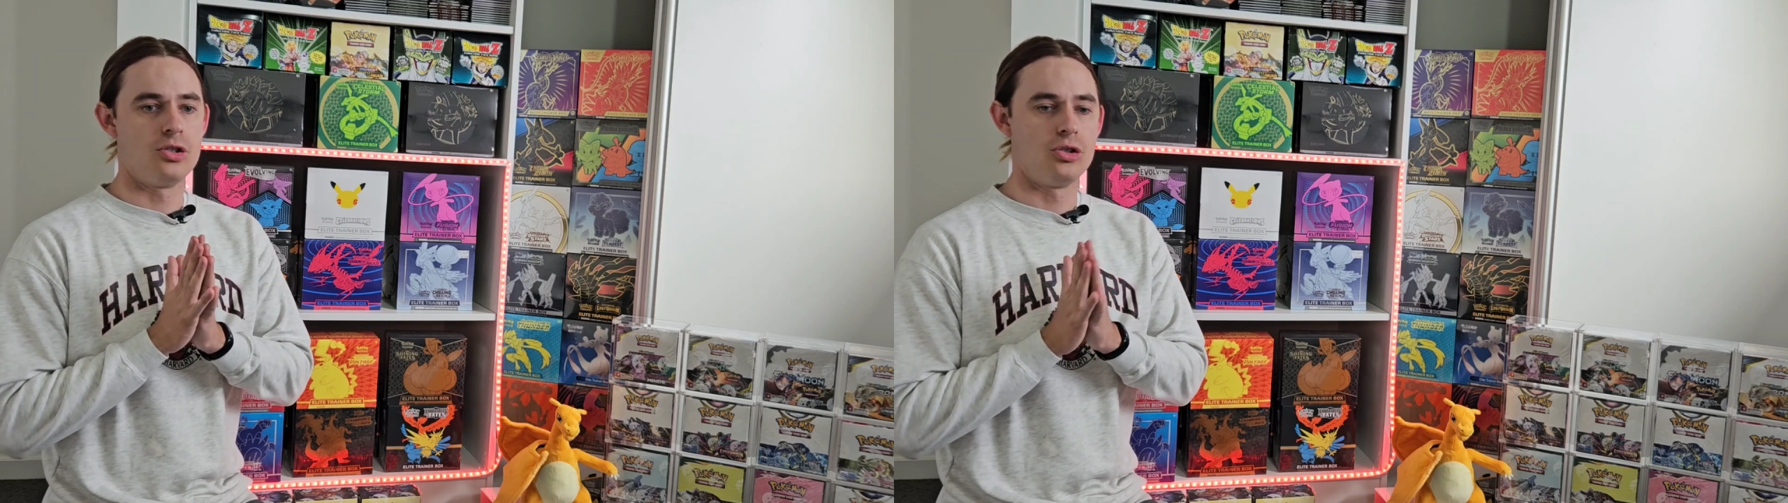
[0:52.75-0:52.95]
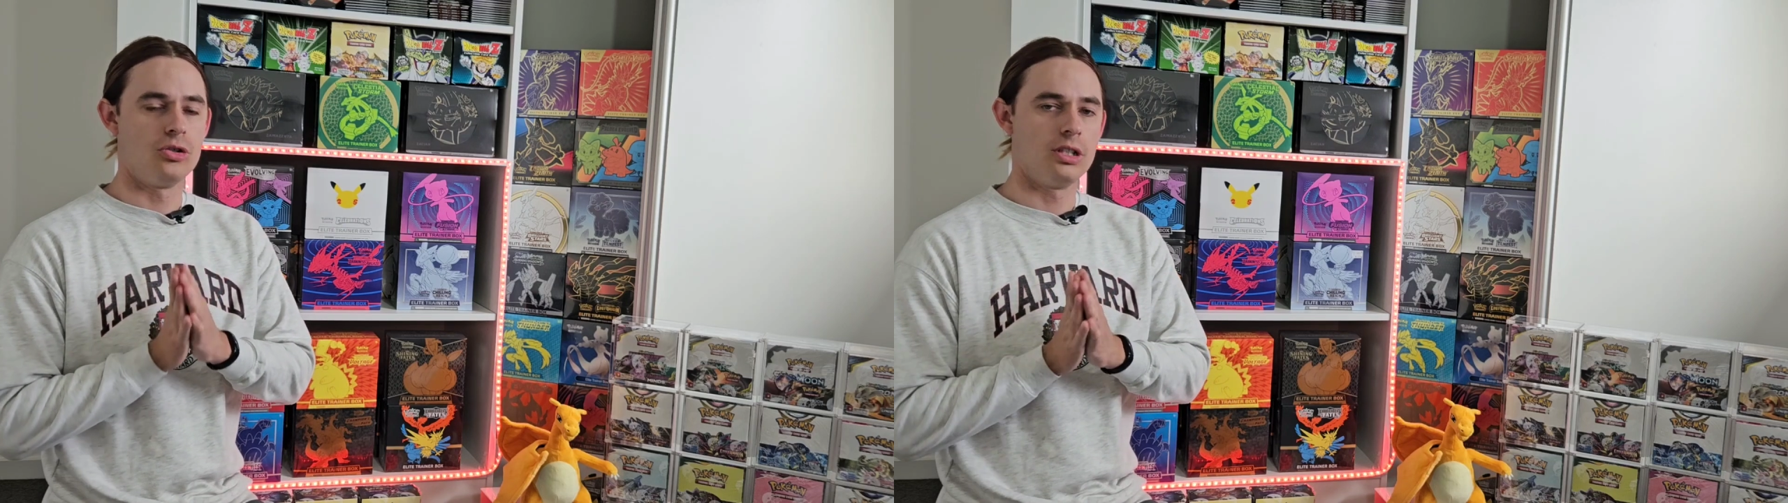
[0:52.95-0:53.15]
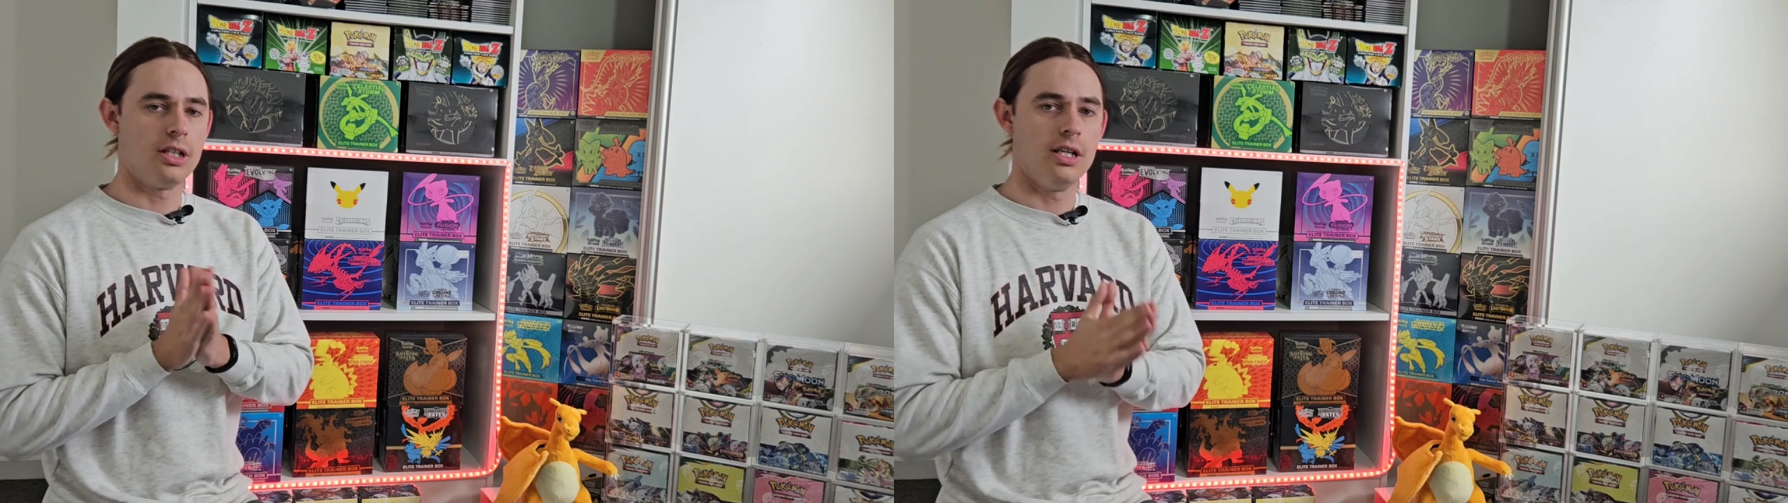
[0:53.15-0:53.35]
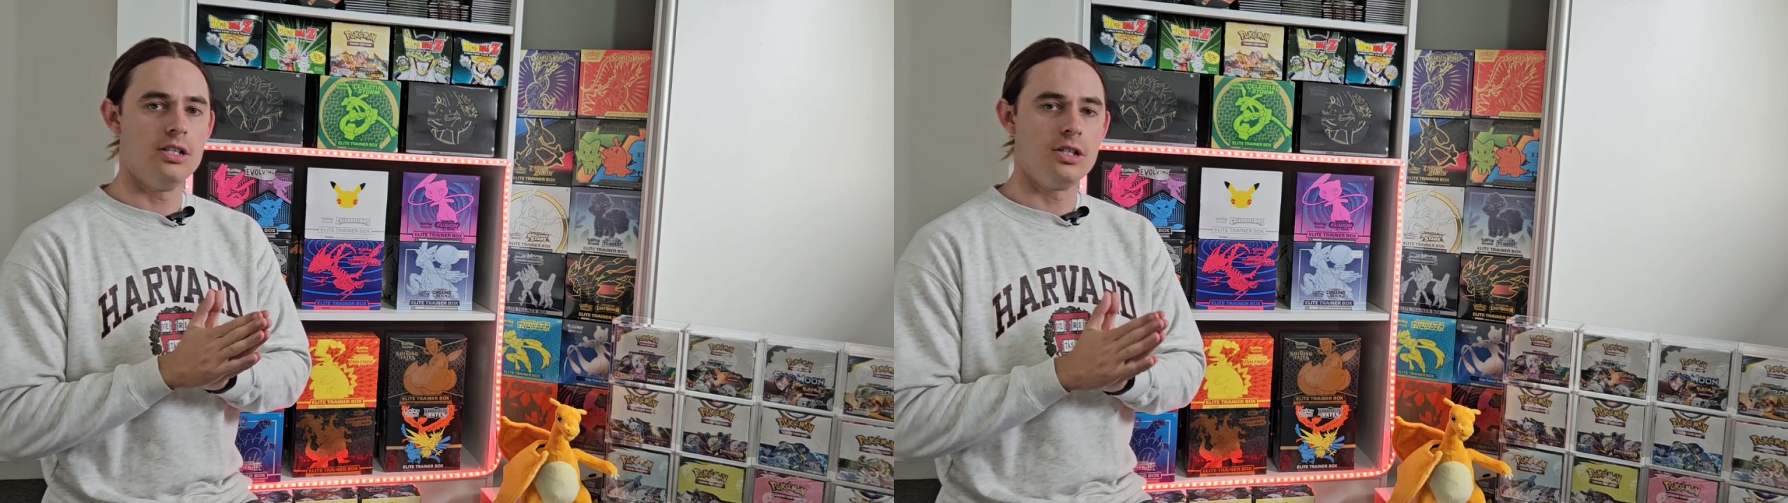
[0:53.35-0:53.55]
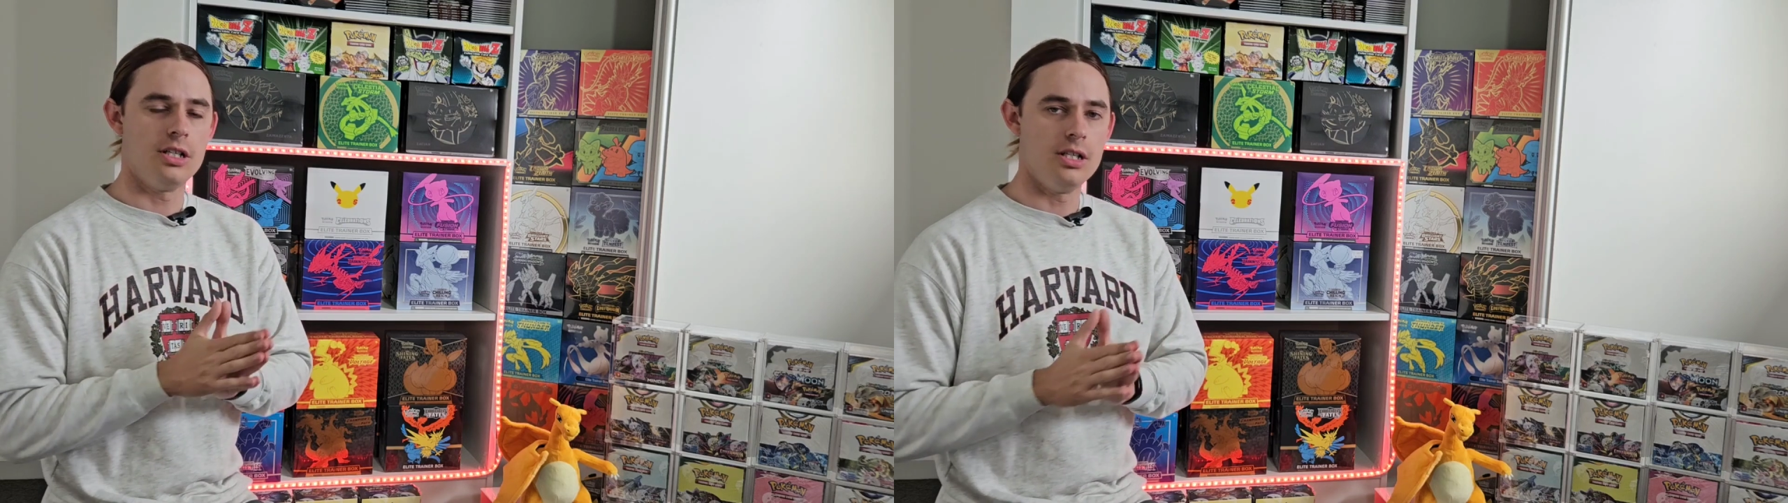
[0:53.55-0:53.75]
during
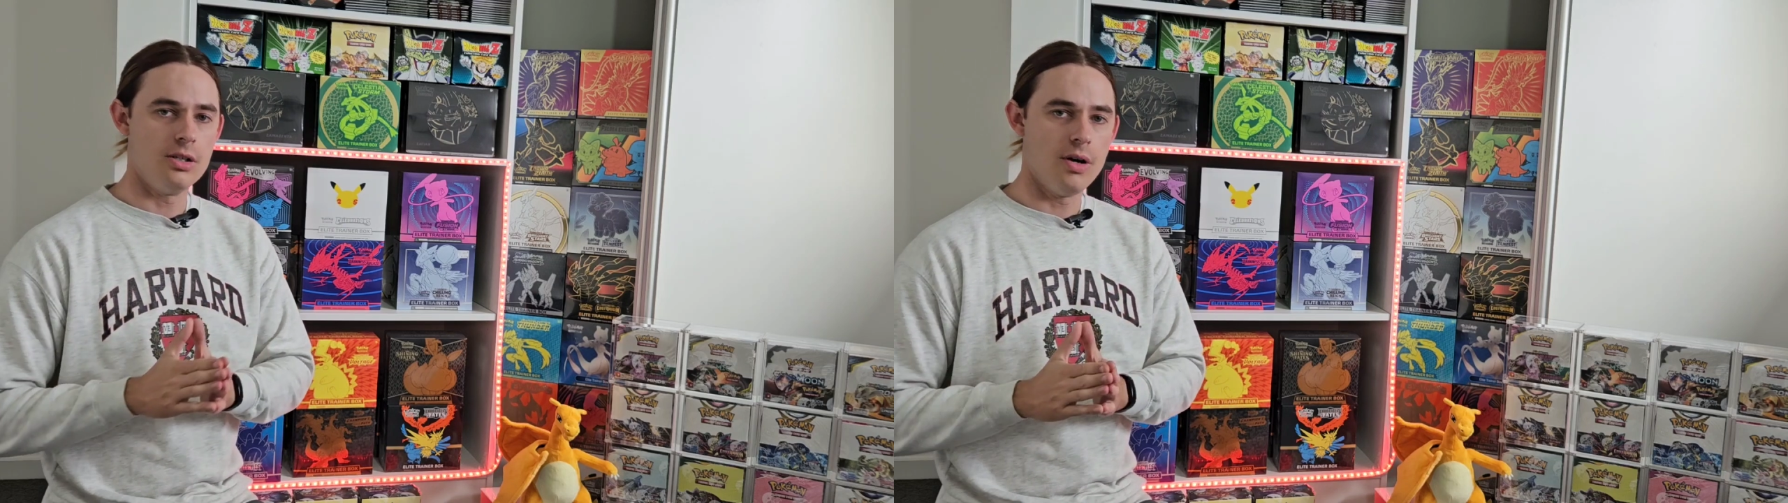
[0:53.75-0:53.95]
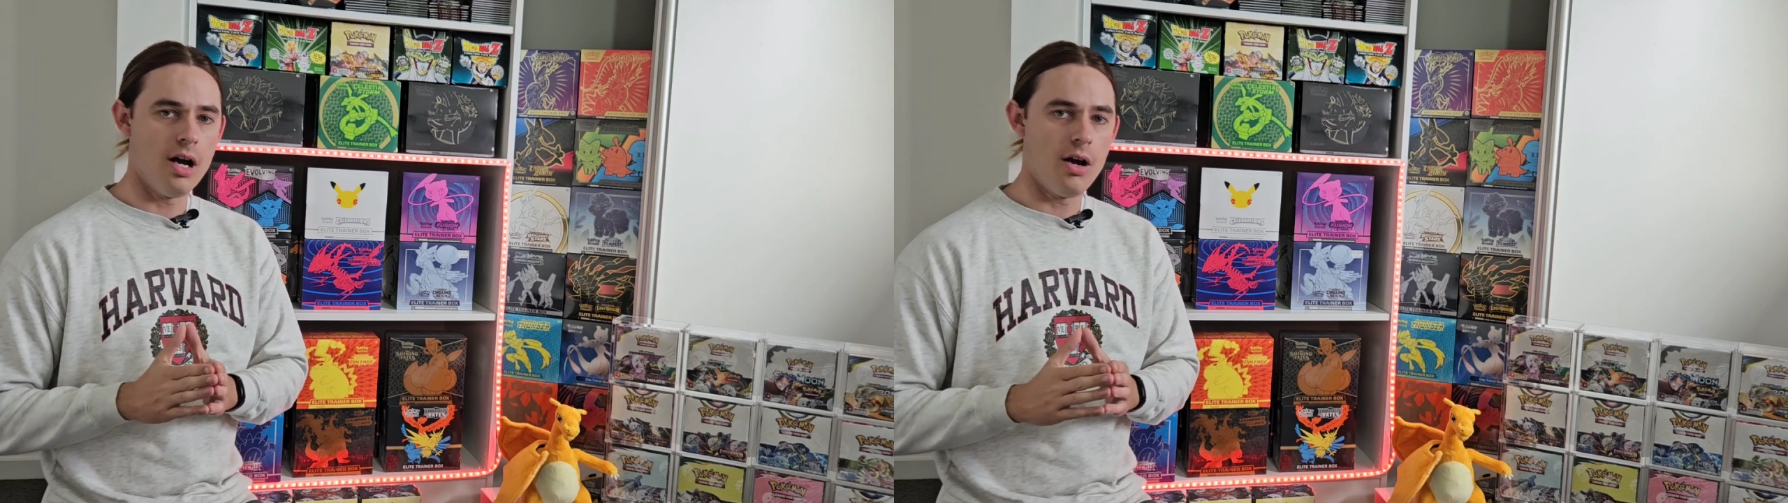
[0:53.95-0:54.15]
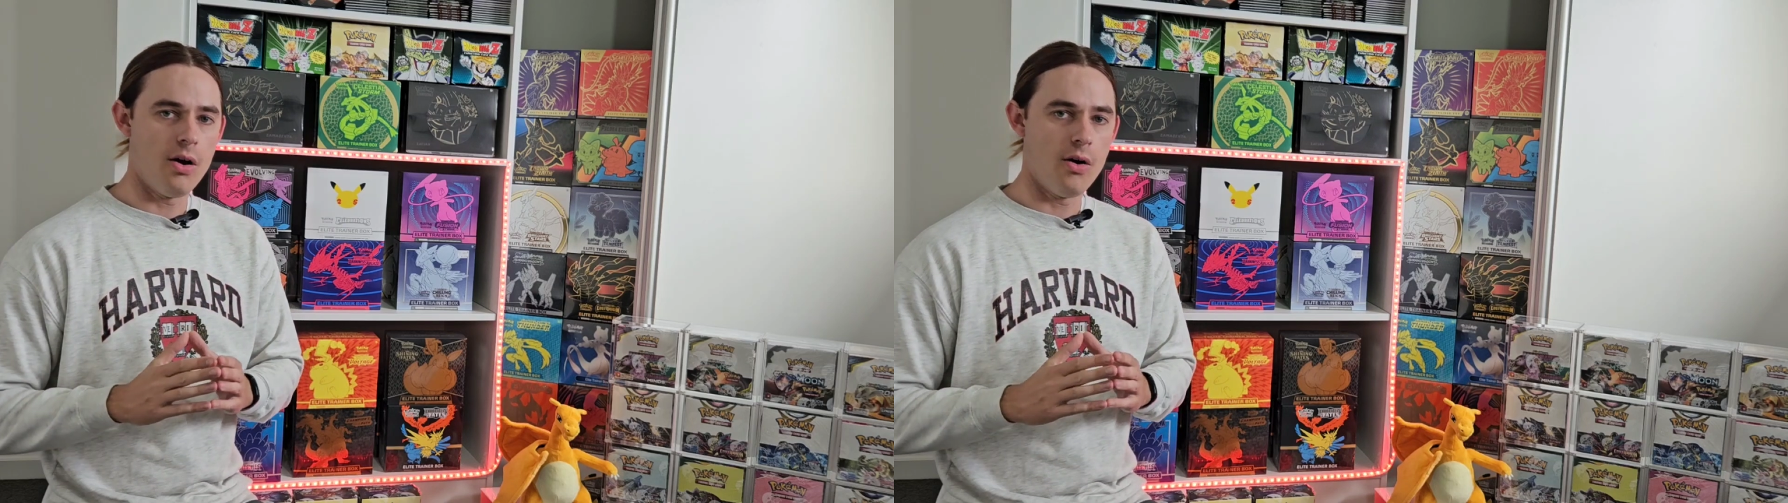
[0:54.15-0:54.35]
each era